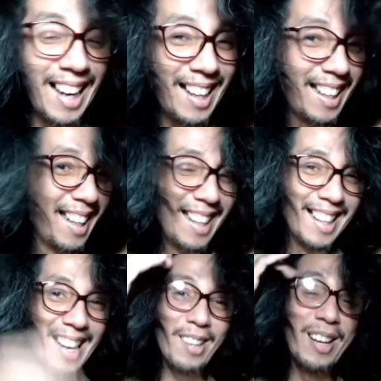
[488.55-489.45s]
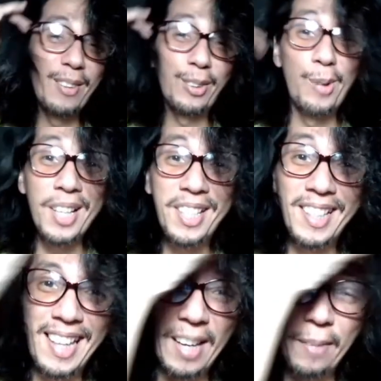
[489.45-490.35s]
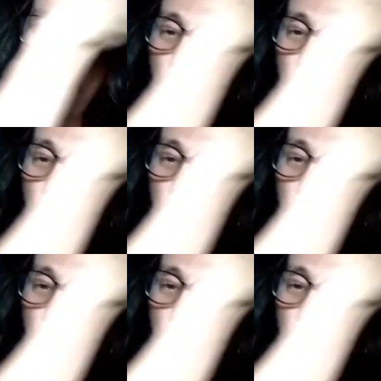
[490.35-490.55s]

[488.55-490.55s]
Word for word: I, I don't have to watch it again.